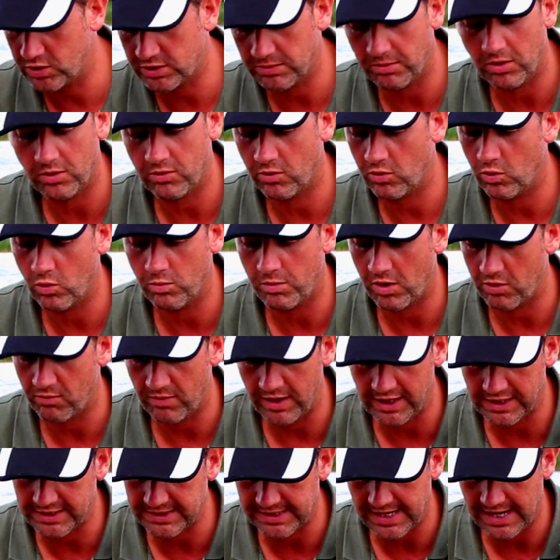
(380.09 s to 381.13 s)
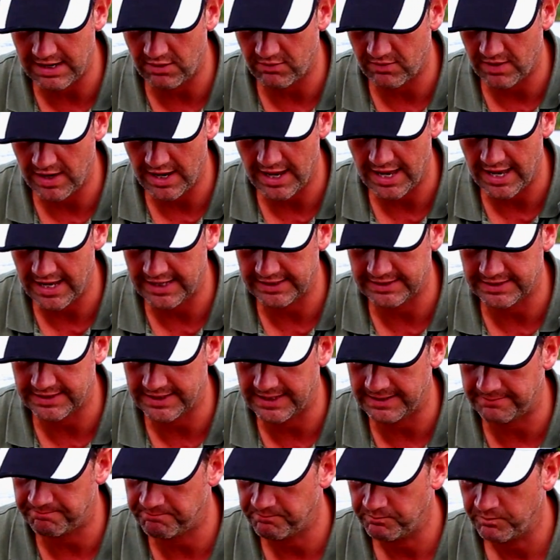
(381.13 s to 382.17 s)
them on all my rigs now,
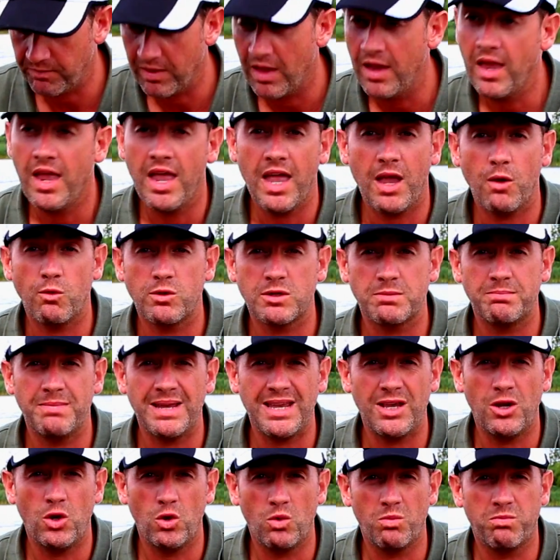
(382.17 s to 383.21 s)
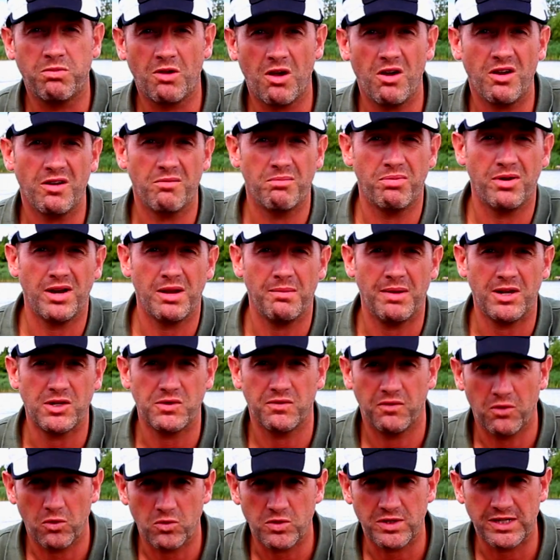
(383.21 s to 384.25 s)
and it was me who kind of pretty much
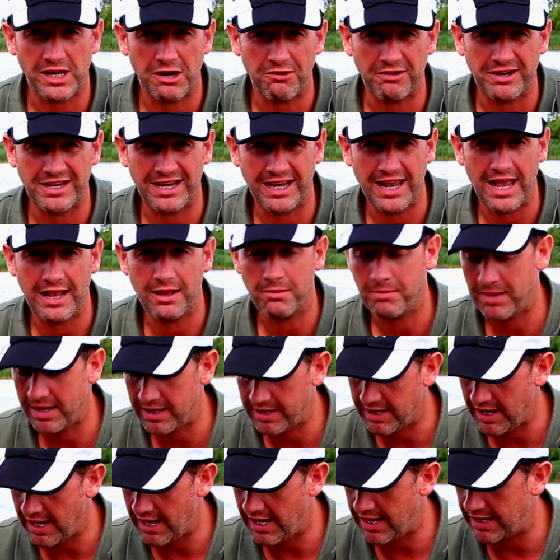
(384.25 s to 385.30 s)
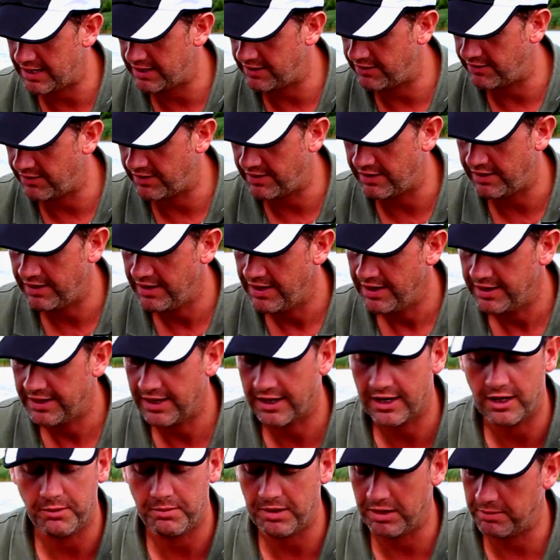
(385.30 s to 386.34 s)
forced Eric to get them in, and they're
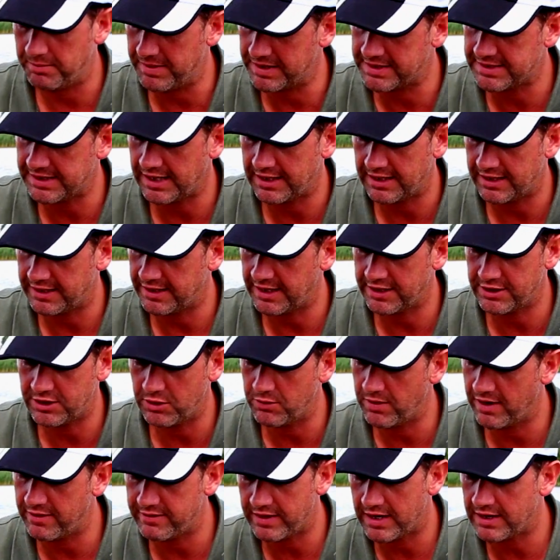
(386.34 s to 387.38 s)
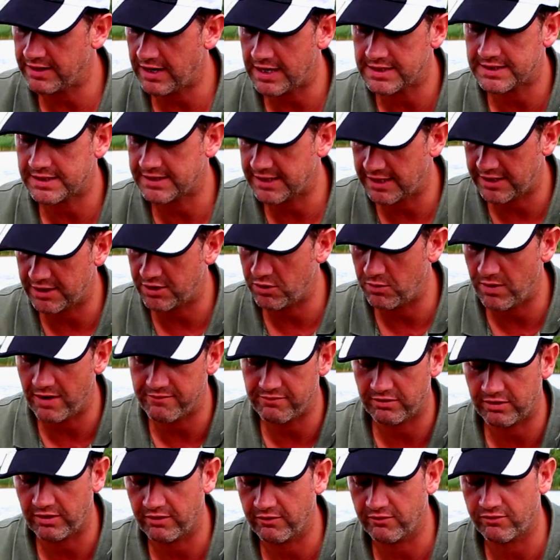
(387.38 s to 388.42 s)
going to be a big seller. They do, as I say, they do
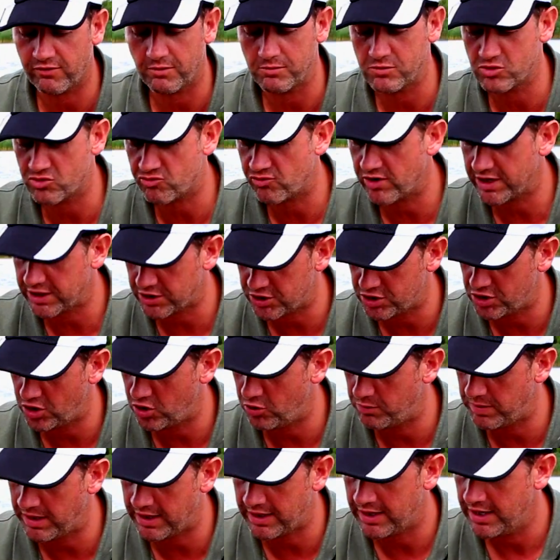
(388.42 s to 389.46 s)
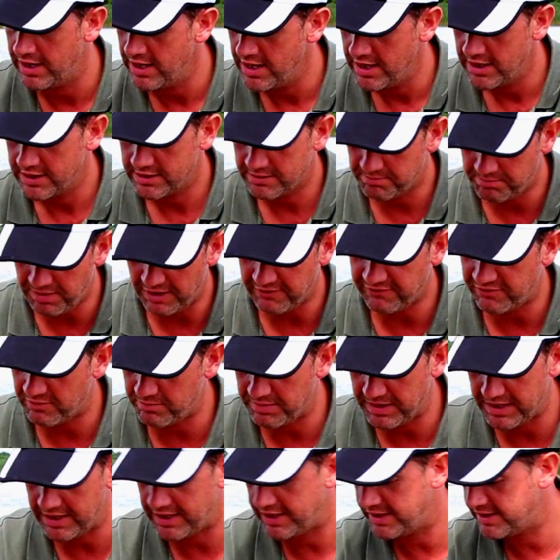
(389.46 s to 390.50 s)
everything from shrink tubing to buffer
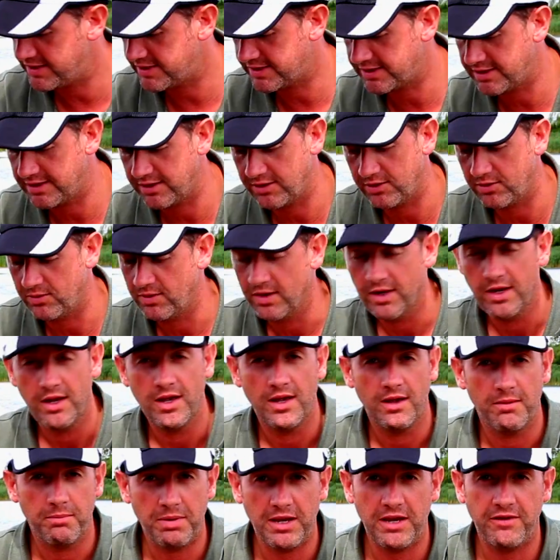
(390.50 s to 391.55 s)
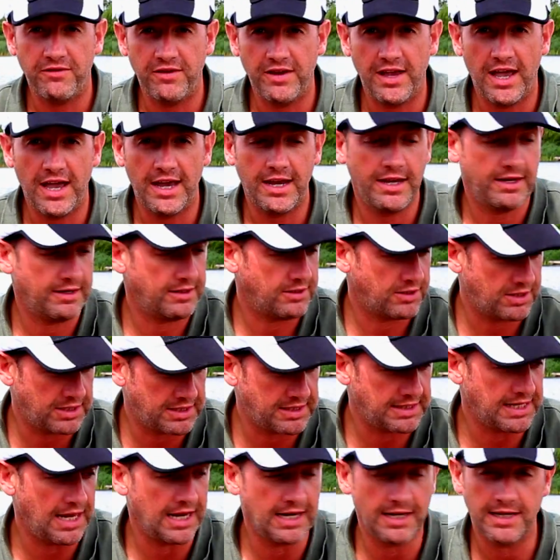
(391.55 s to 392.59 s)
beads to PVA to
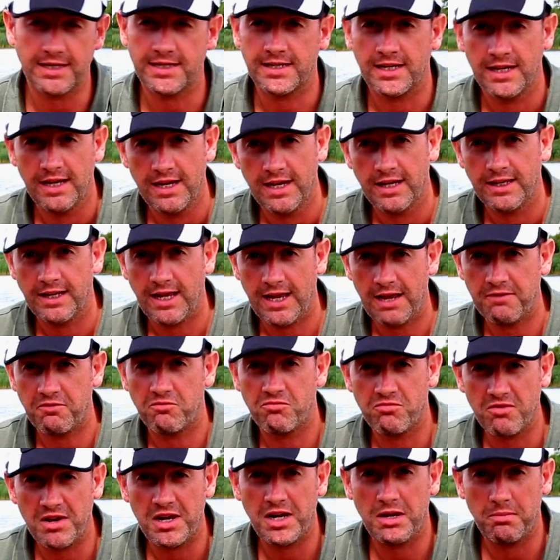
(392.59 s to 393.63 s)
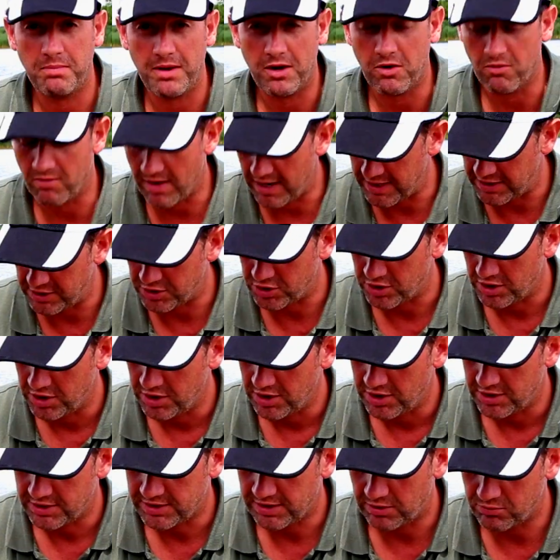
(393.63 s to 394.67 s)
stainless. They have a really big range.
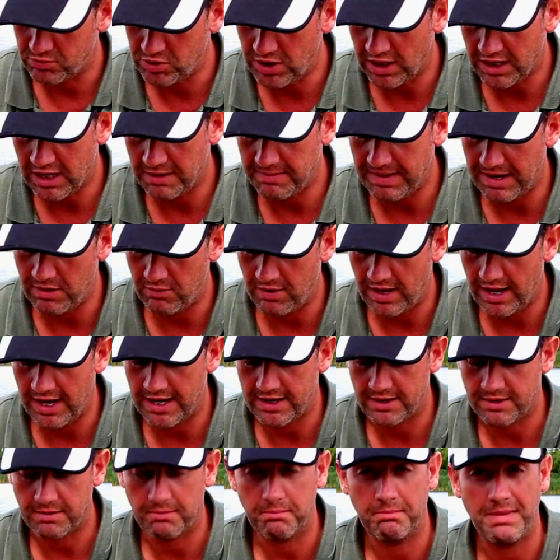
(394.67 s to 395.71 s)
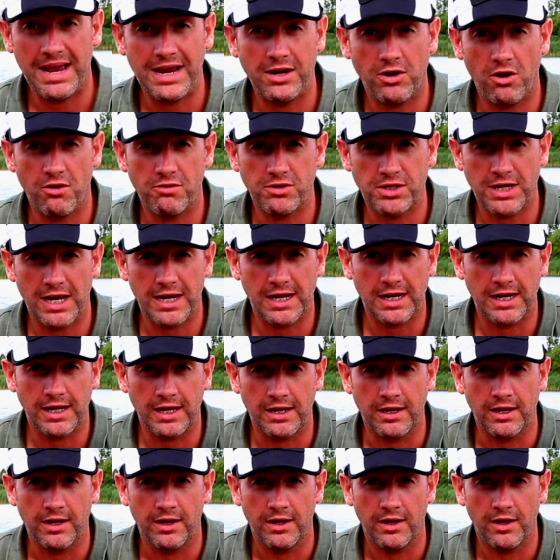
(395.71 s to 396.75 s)
So check them out at
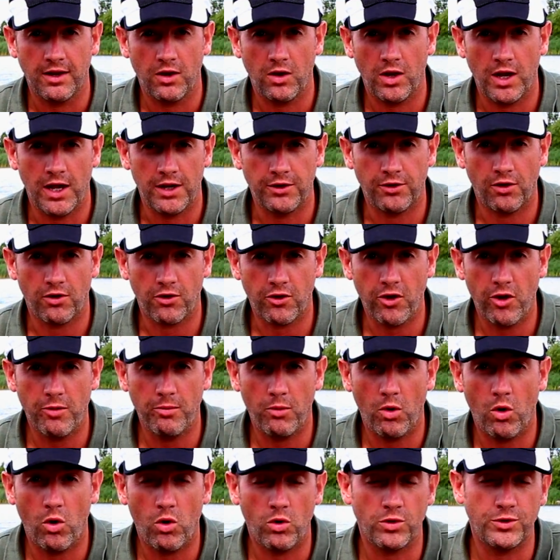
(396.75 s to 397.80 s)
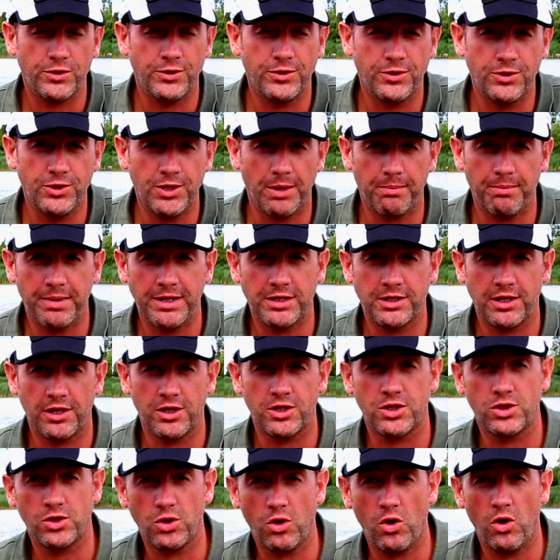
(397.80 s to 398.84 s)
mainirishangling.com or jump into the
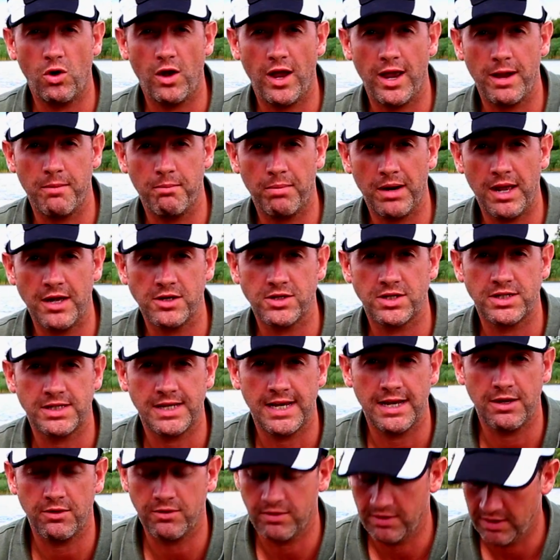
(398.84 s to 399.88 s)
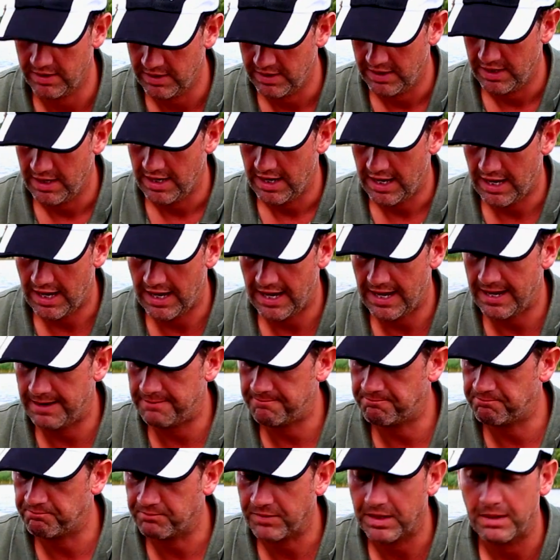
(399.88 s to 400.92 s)
store in Blanchardstown.
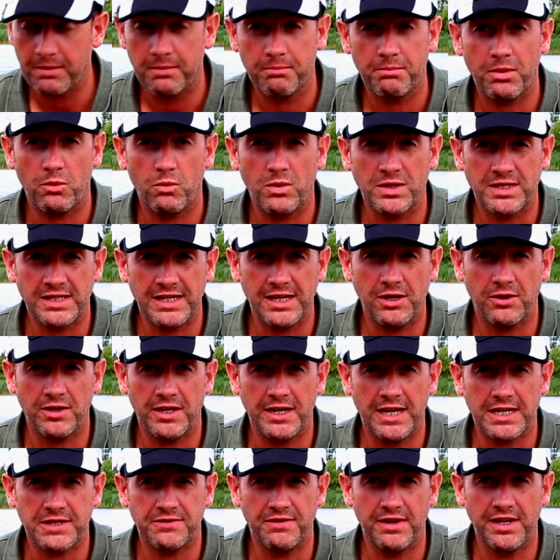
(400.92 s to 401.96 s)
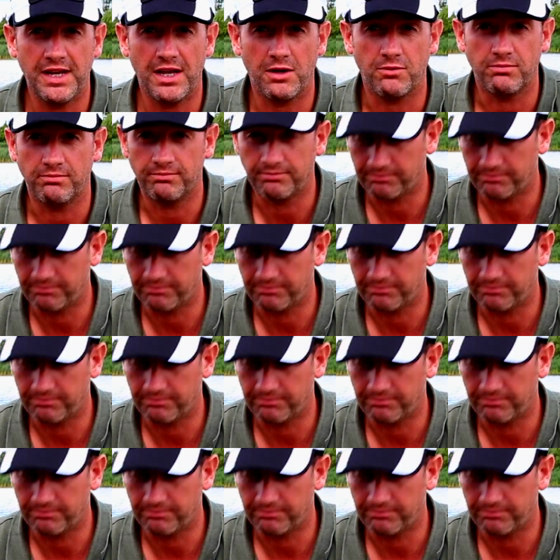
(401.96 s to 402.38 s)
But we'll see you on the next video.